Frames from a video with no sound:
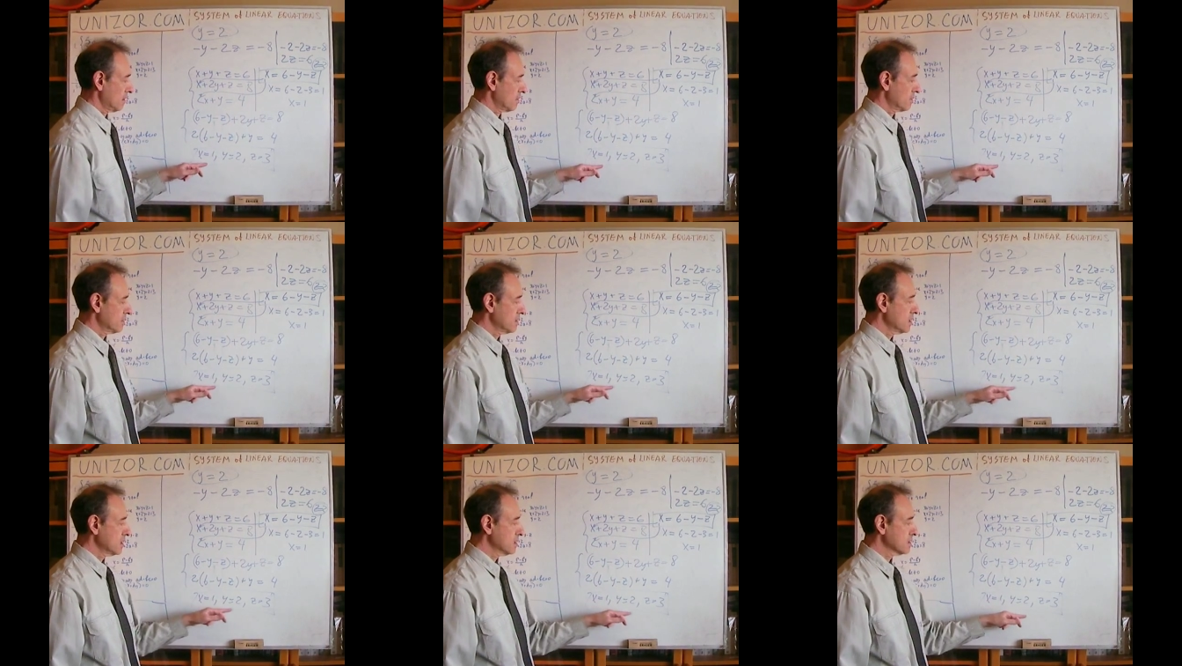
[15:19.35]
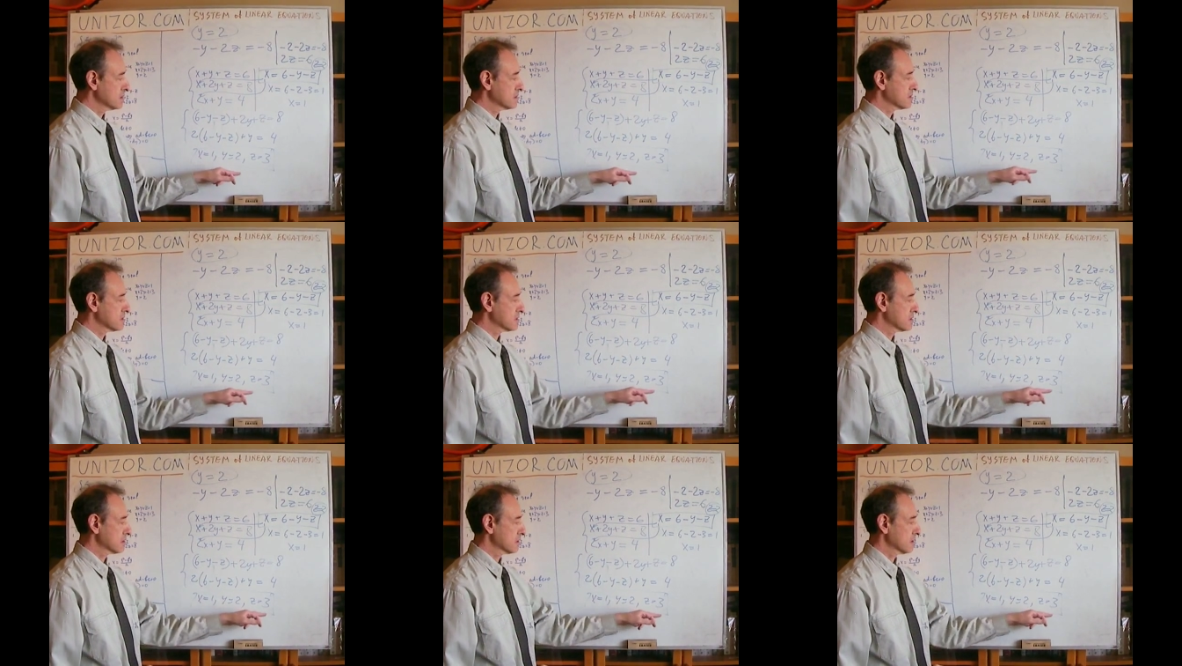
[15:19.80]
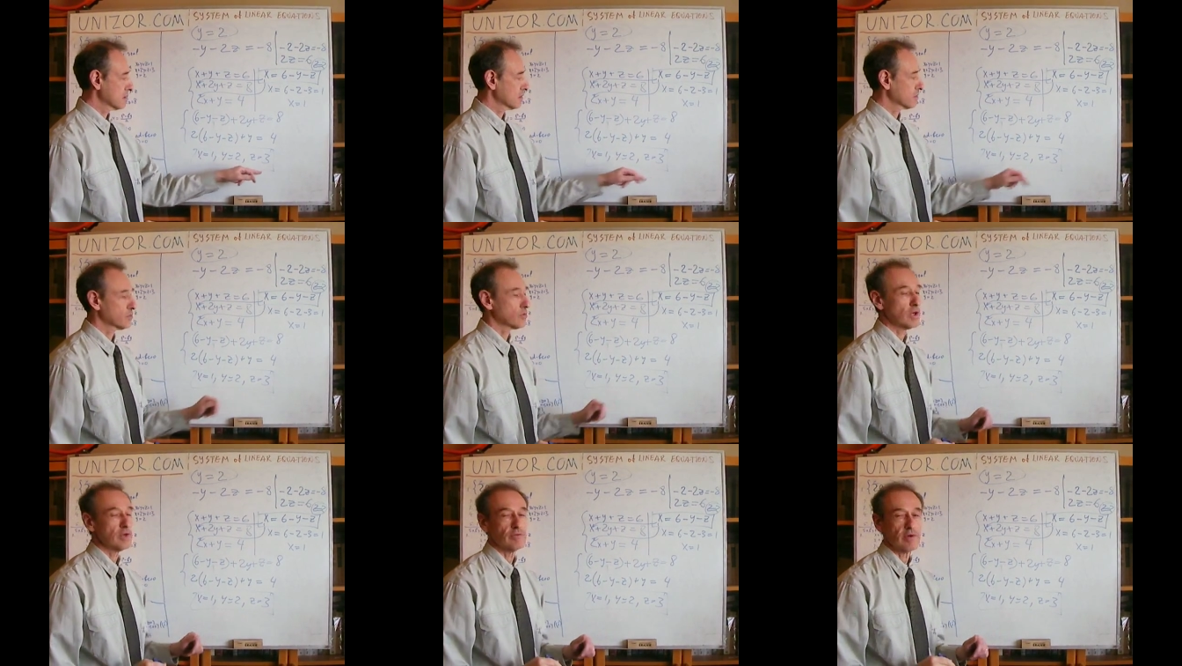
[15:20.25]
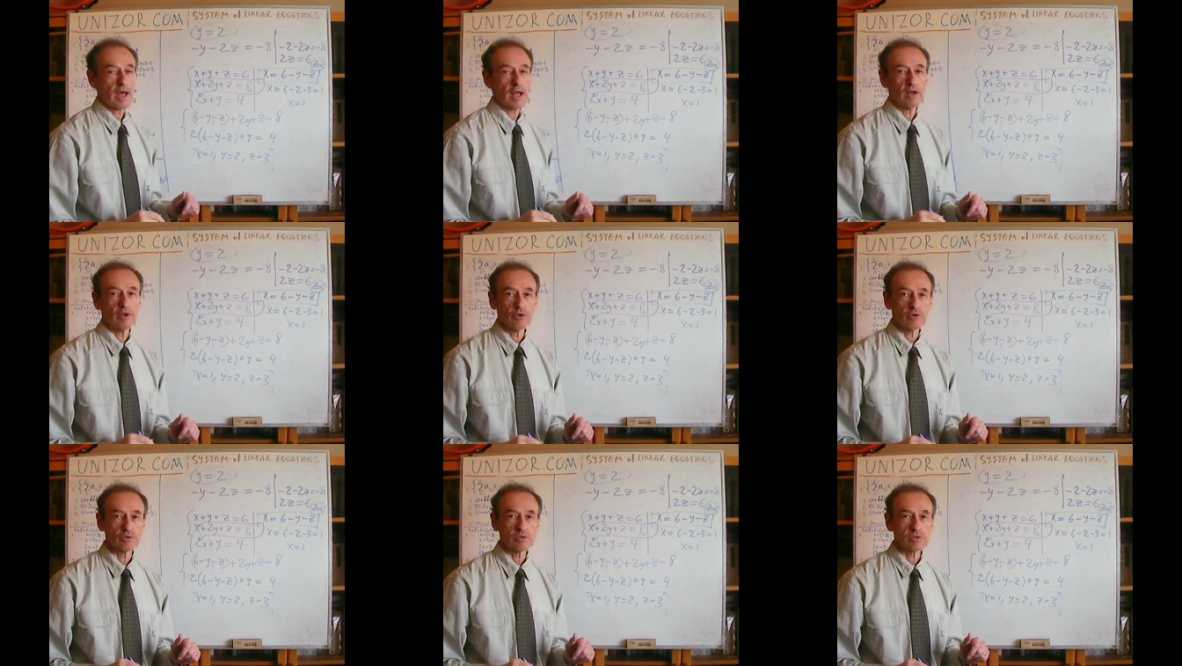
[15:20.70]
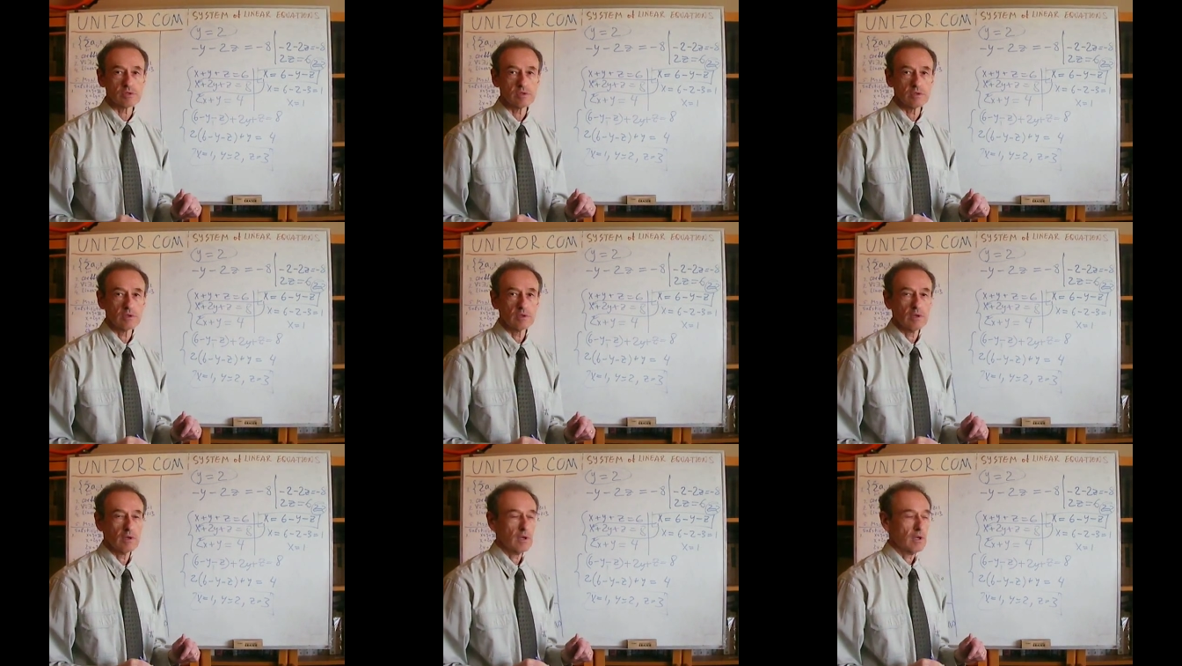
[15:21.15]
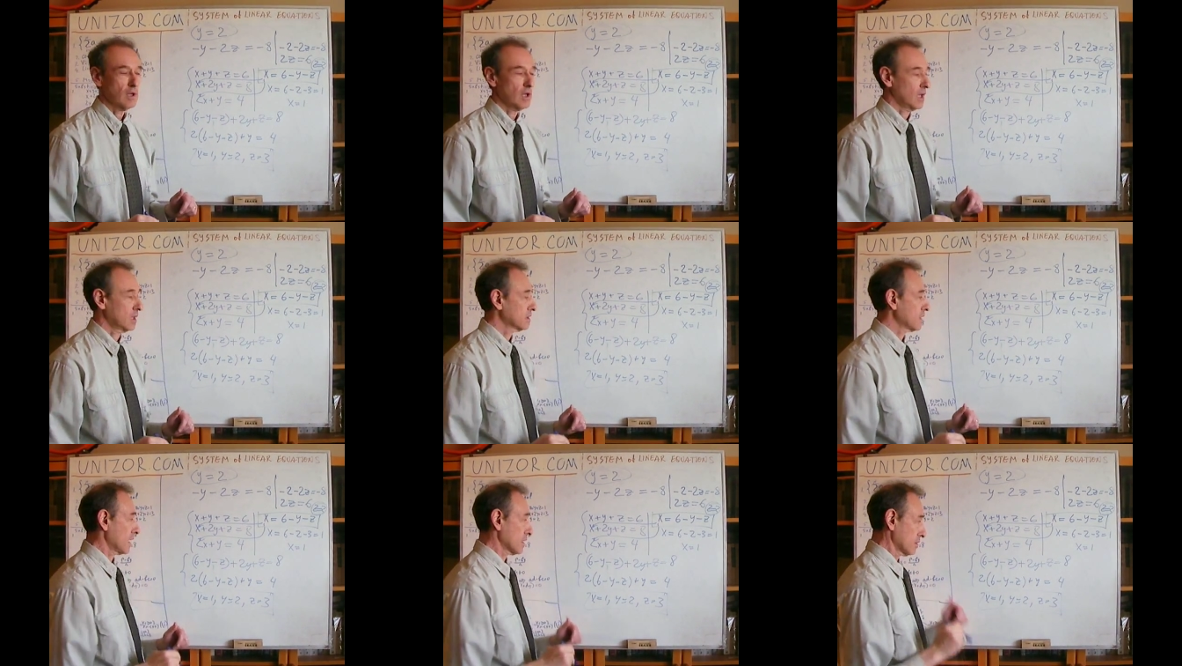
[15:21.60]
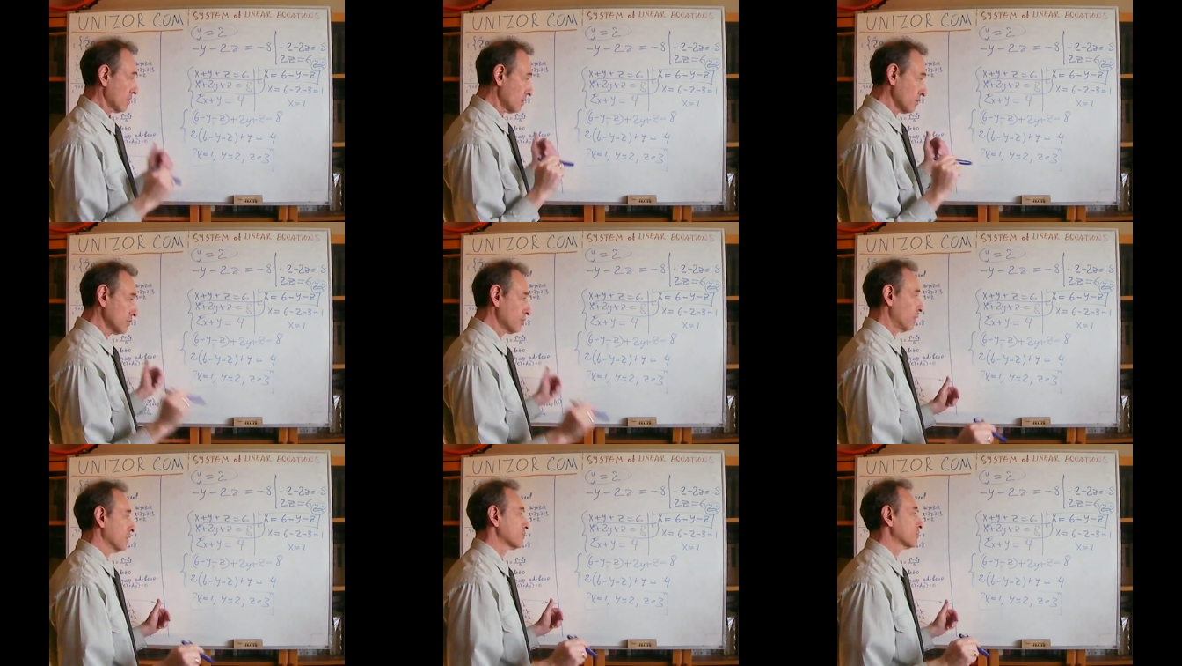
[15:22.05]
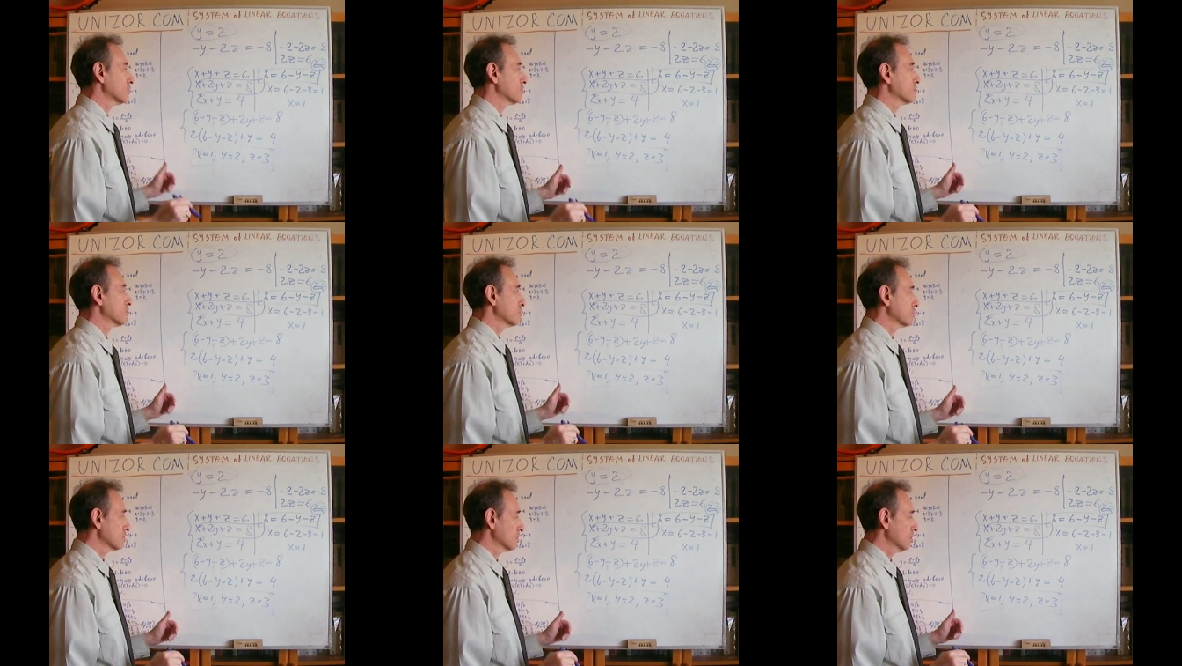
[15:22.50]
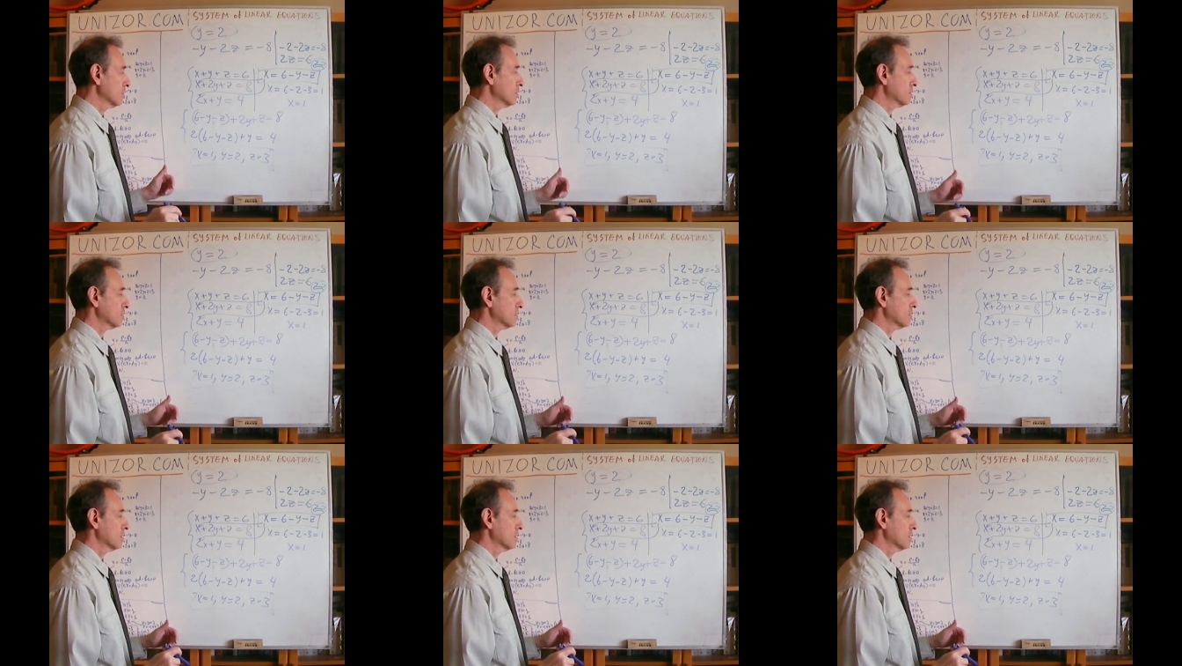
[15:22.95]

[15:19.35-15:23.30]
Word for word: these three values, and I don't want to do it,